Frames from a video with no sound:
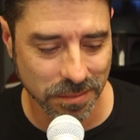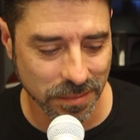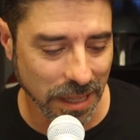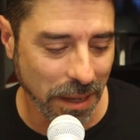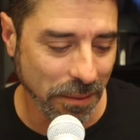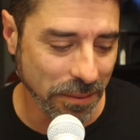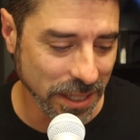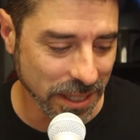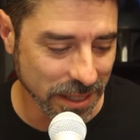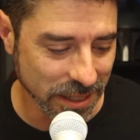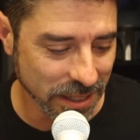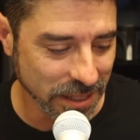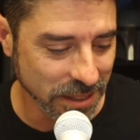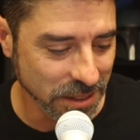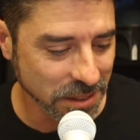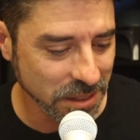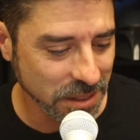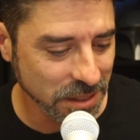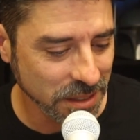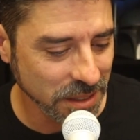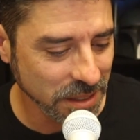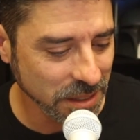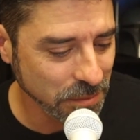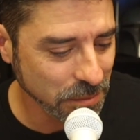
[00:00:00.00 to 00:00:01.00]
I mean, it
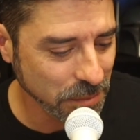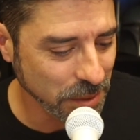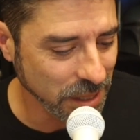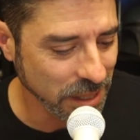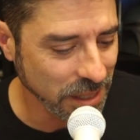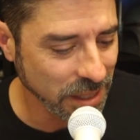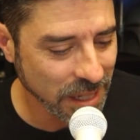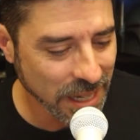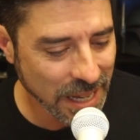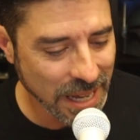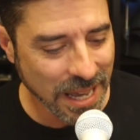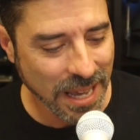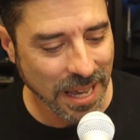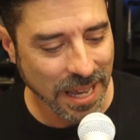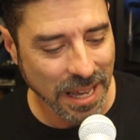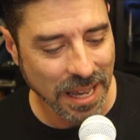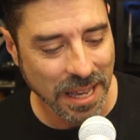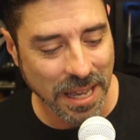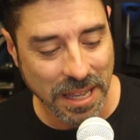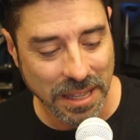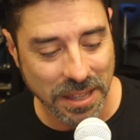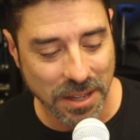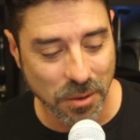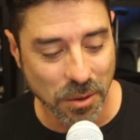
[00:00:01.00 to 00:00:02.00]
is. But
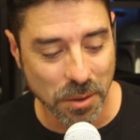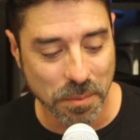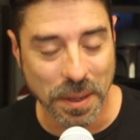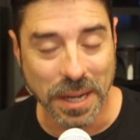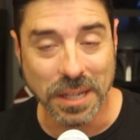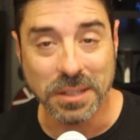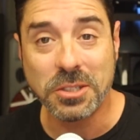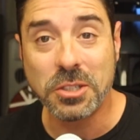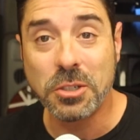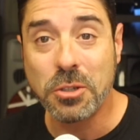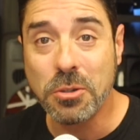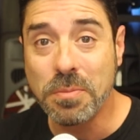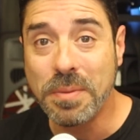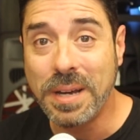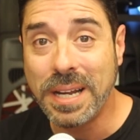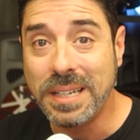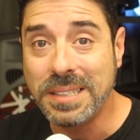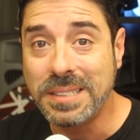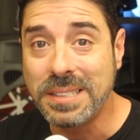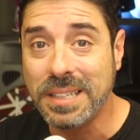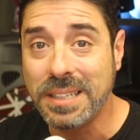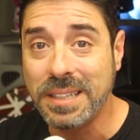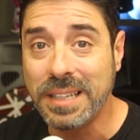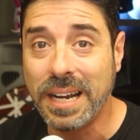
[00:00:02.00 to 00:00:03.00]
there were about 2
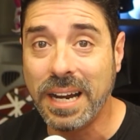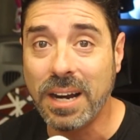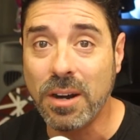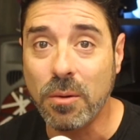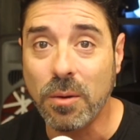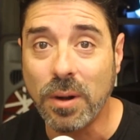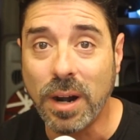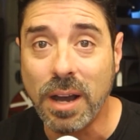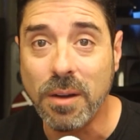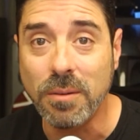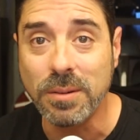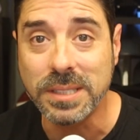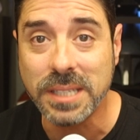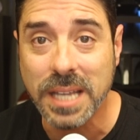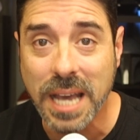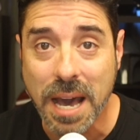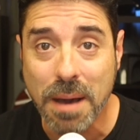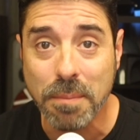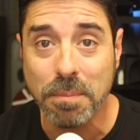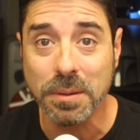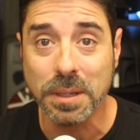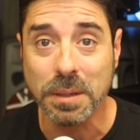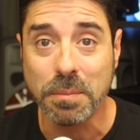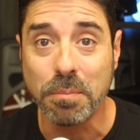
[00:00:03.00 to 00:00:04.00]
minutes in there where I was
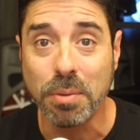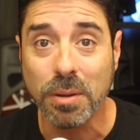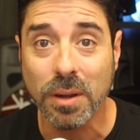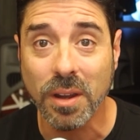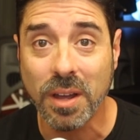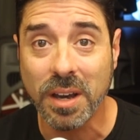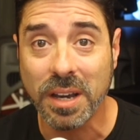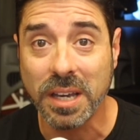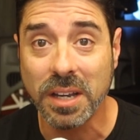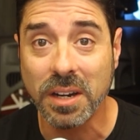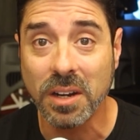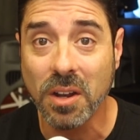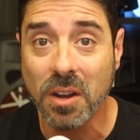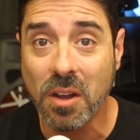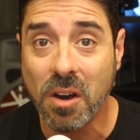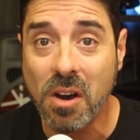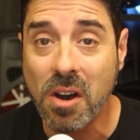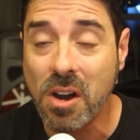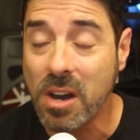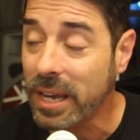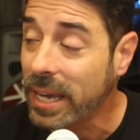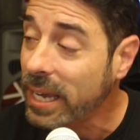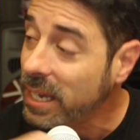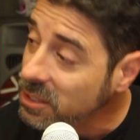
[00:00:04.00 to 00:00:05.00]
happily plugging
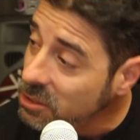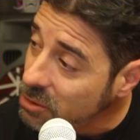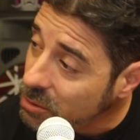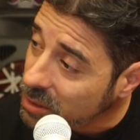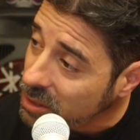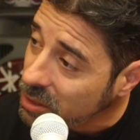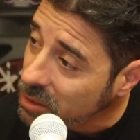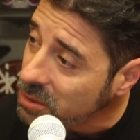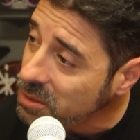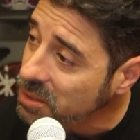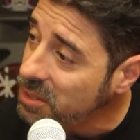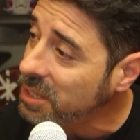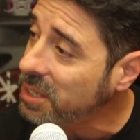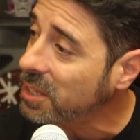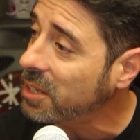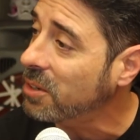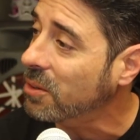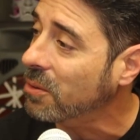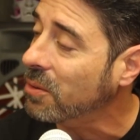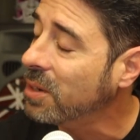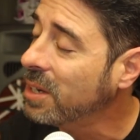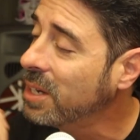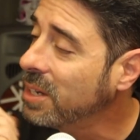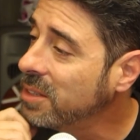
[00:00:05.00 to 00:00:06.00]
along, introducing
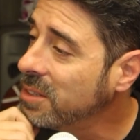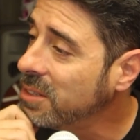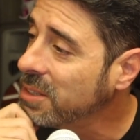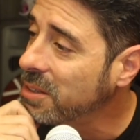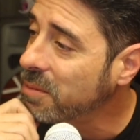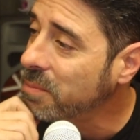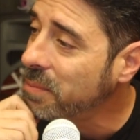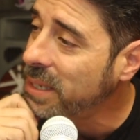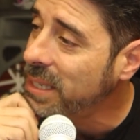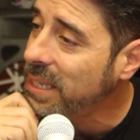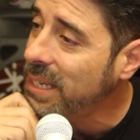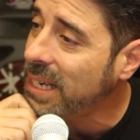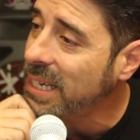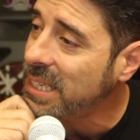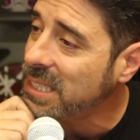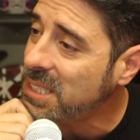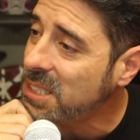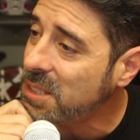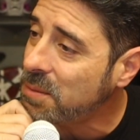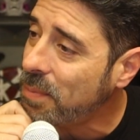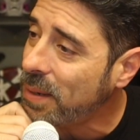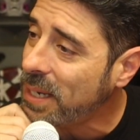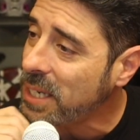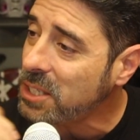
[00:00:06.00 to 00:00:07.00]
you to the Midnight
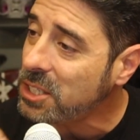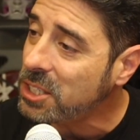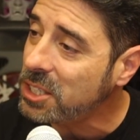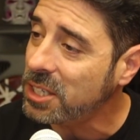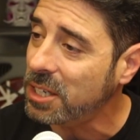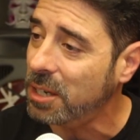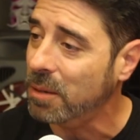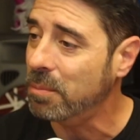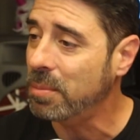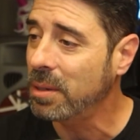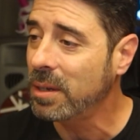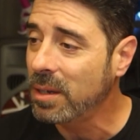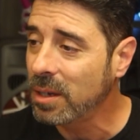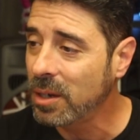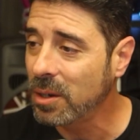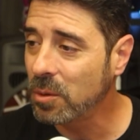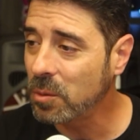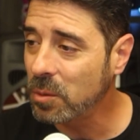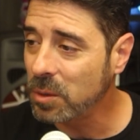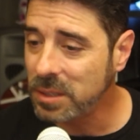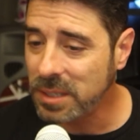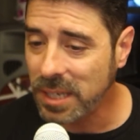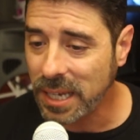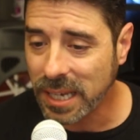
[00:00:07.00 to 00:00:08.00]
Spaceship.
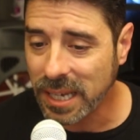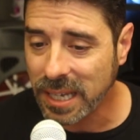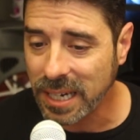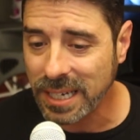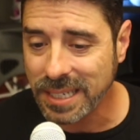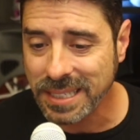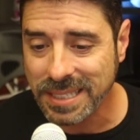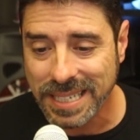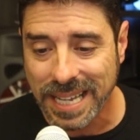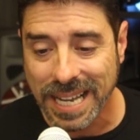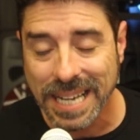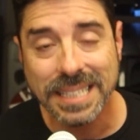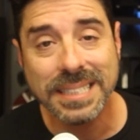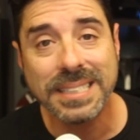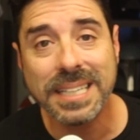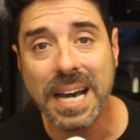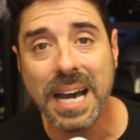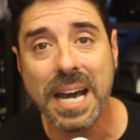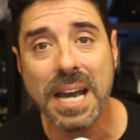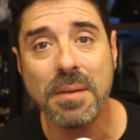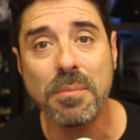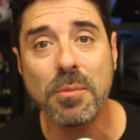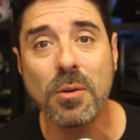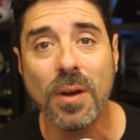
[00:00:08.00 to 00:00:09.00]
We're taking a
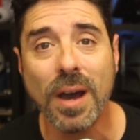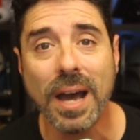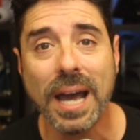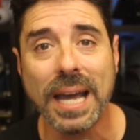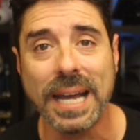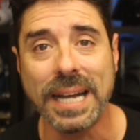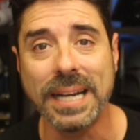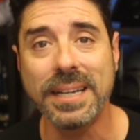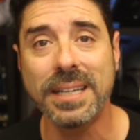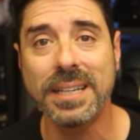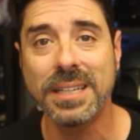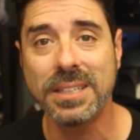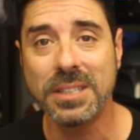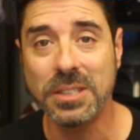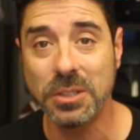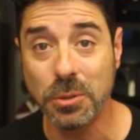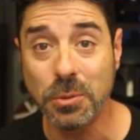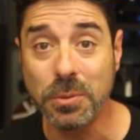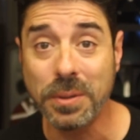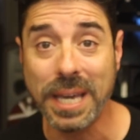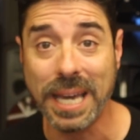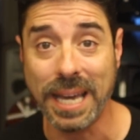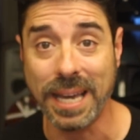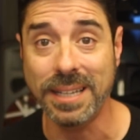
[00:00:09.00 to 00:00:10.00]
daytime ride.
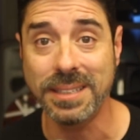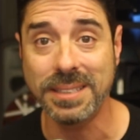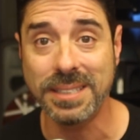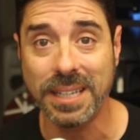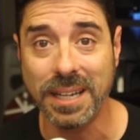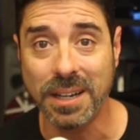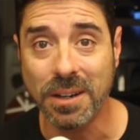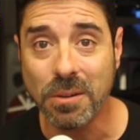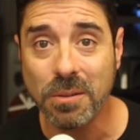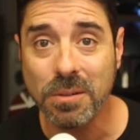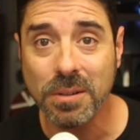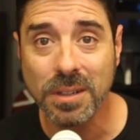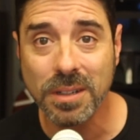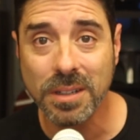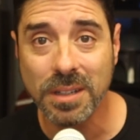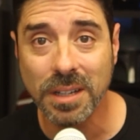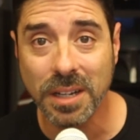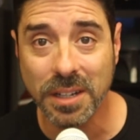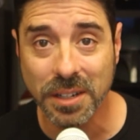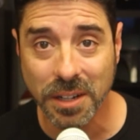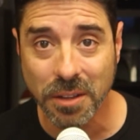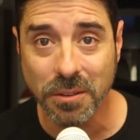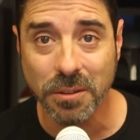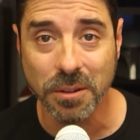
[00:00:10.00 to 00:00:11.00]
You can't tell.
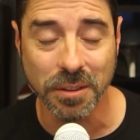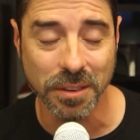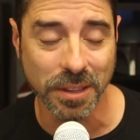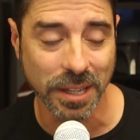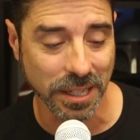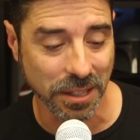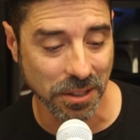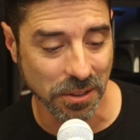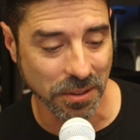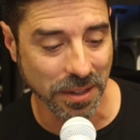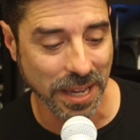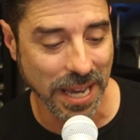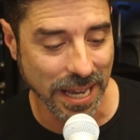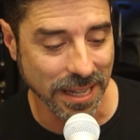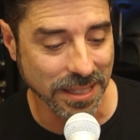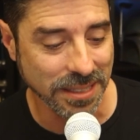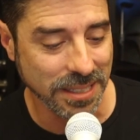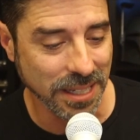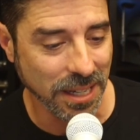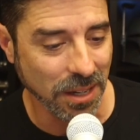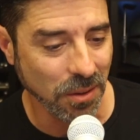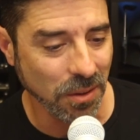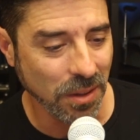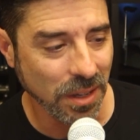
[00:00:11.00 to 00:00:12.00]
Another thing you can't
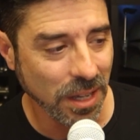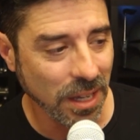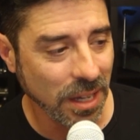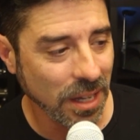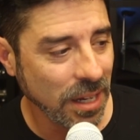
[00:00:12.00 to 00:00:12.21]
tell.